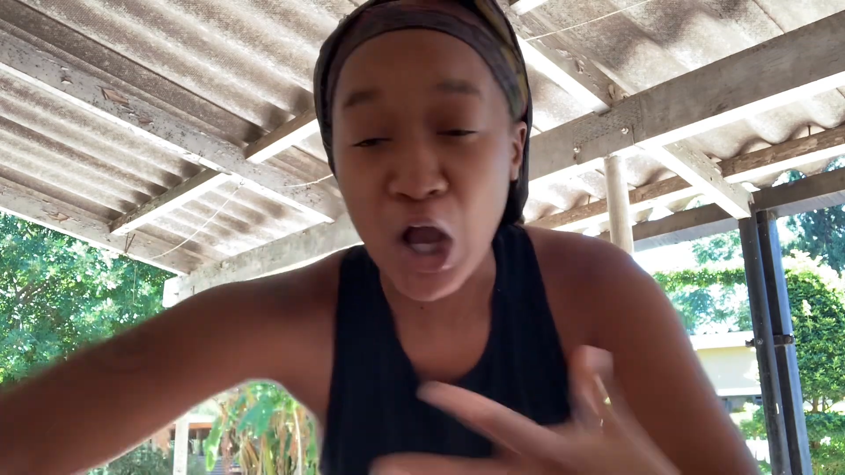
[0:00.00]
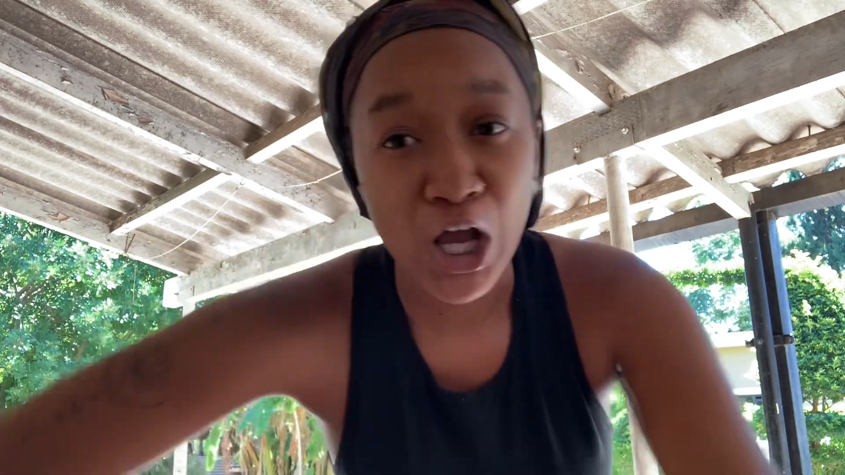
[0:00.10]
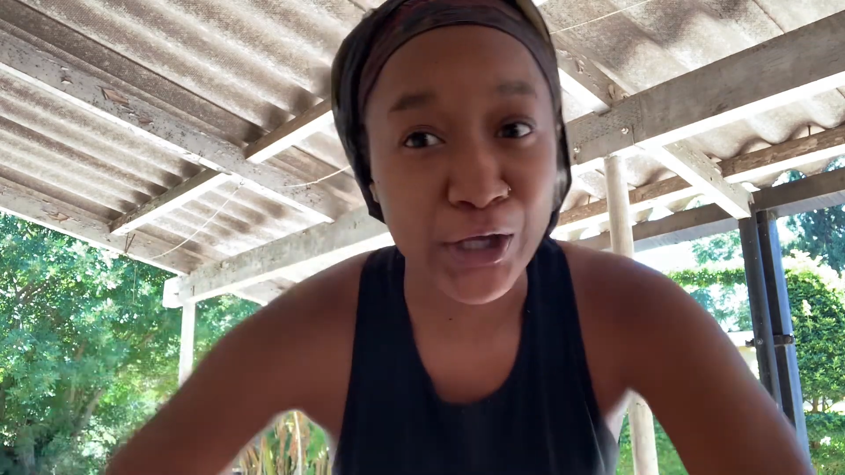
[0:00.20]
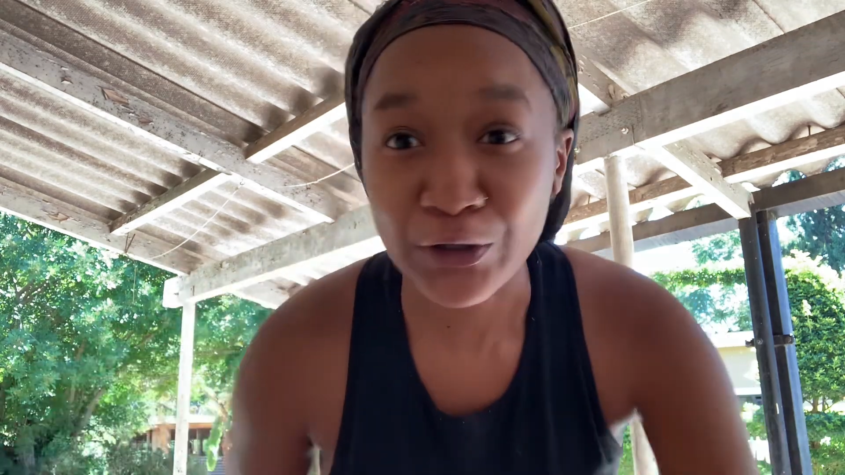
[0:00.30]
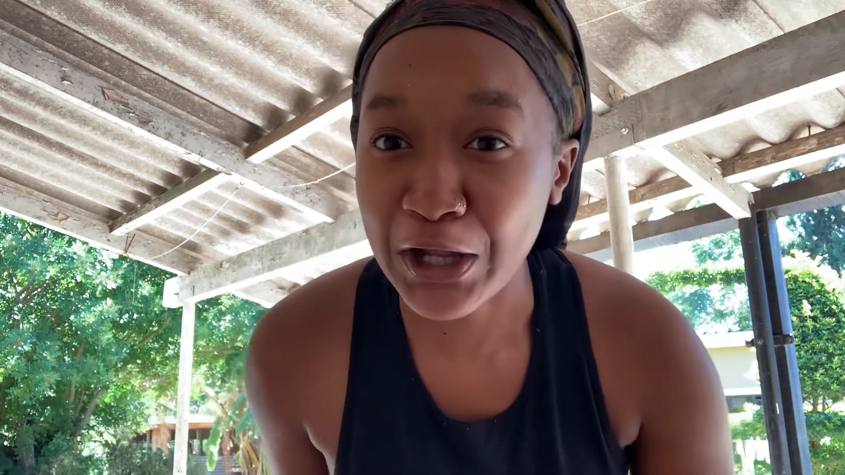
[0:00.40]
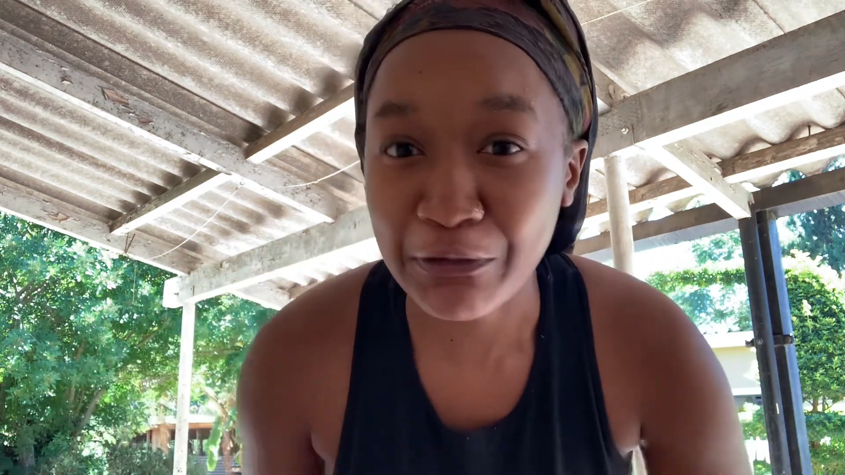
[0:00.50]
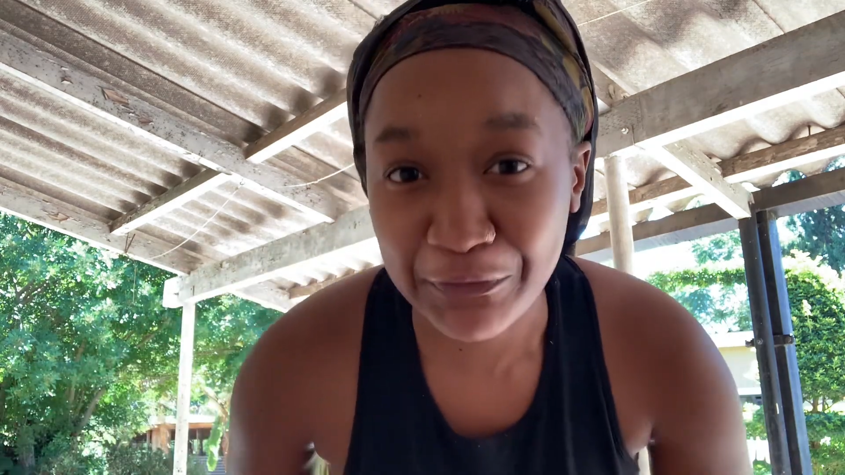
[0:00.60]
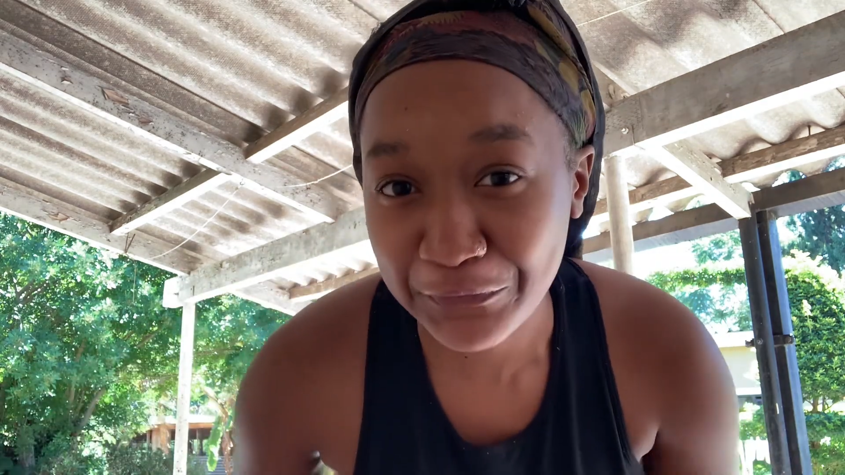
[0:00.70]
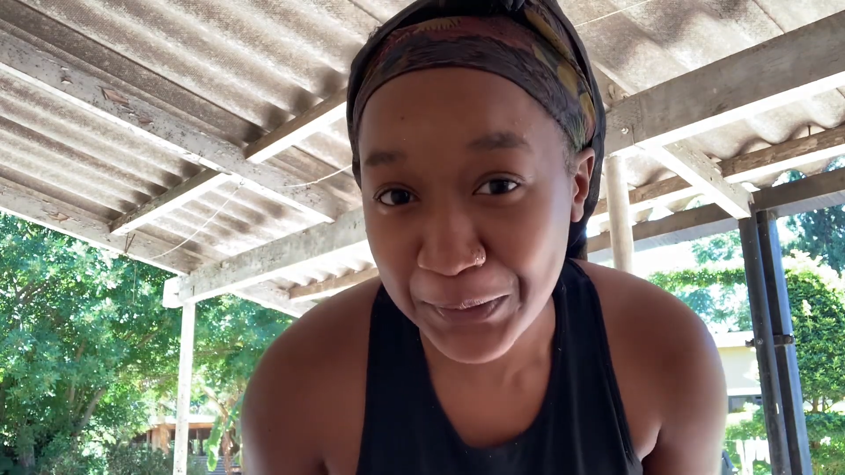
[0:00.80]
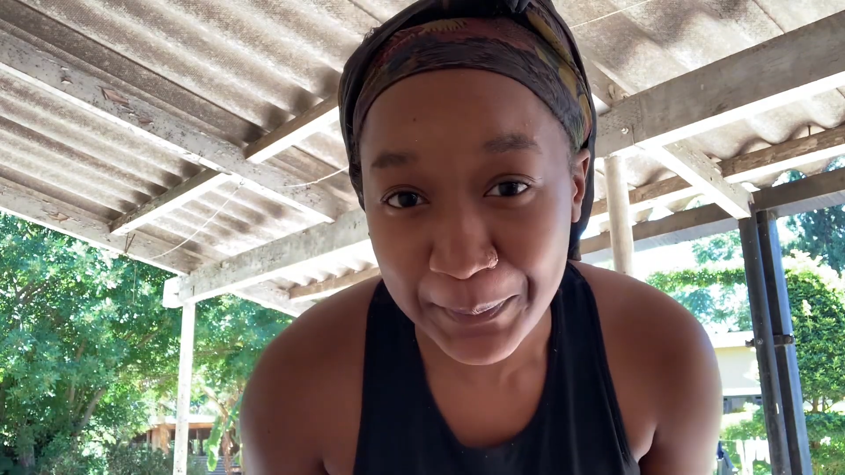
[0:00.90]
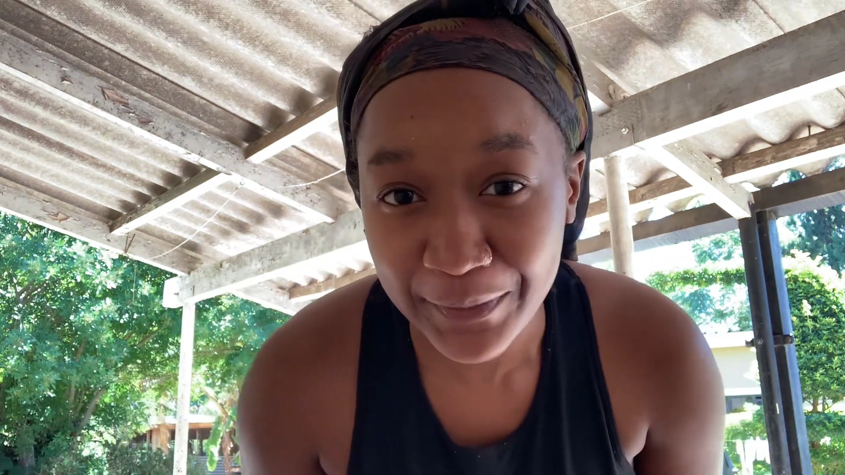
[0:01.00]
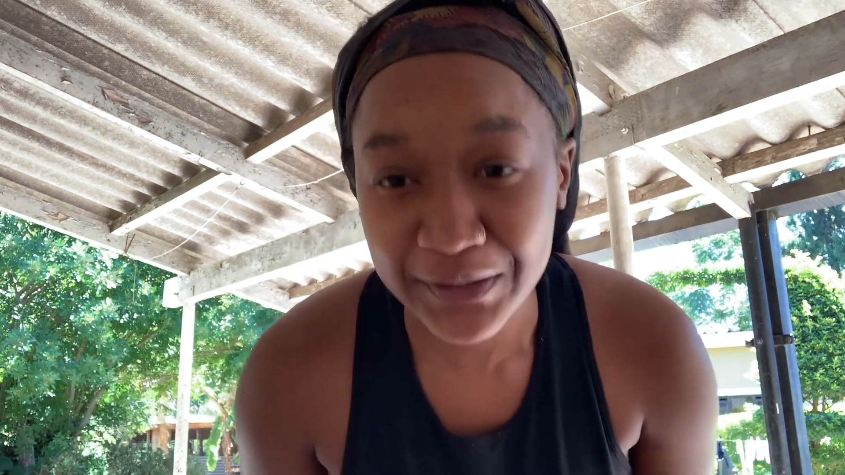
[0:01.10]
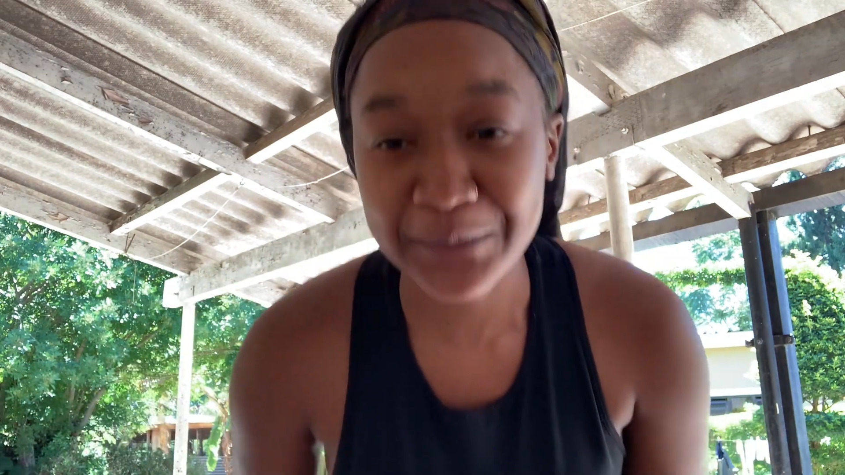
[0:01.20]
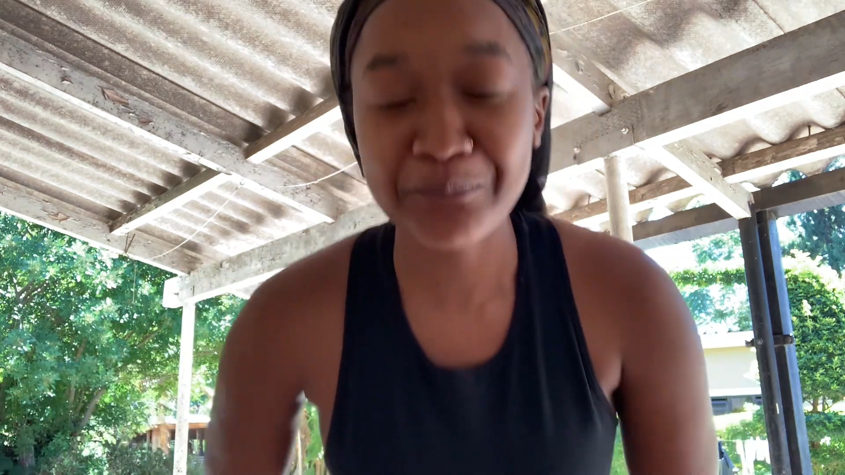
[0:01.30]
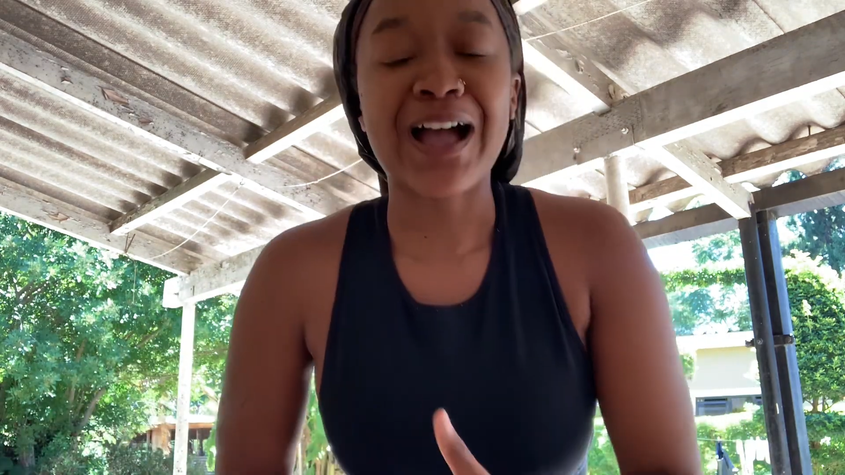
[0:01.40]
I don't know how I feel about it.